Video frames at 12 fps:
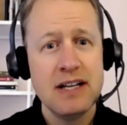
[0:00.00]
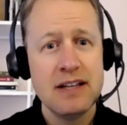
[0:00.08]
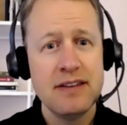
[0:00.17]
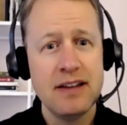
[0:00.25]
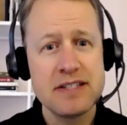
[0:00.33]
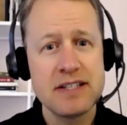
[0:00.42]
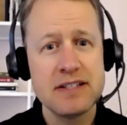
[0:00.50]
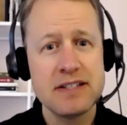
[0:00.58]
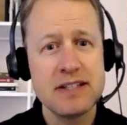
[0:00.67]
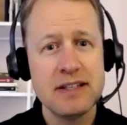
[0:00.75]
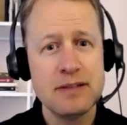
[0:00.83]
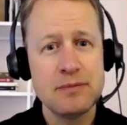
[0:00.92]
that I sent
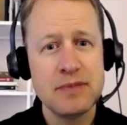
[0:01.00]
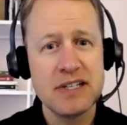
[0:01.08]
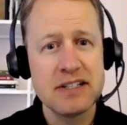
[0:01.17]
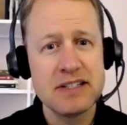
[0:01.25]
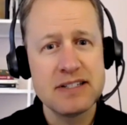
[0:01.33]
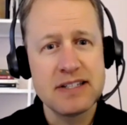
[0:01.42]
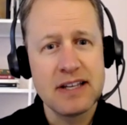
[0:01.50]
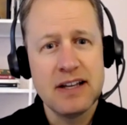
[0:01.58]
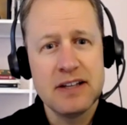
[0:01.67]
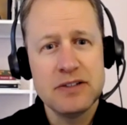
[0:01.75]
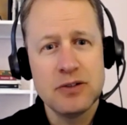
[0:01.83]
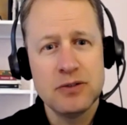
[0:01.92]
to them because
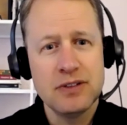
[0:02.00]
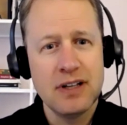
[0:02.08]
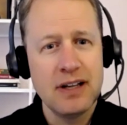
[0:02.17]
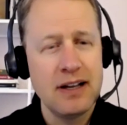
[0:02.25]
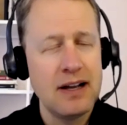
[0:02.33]
I don't like,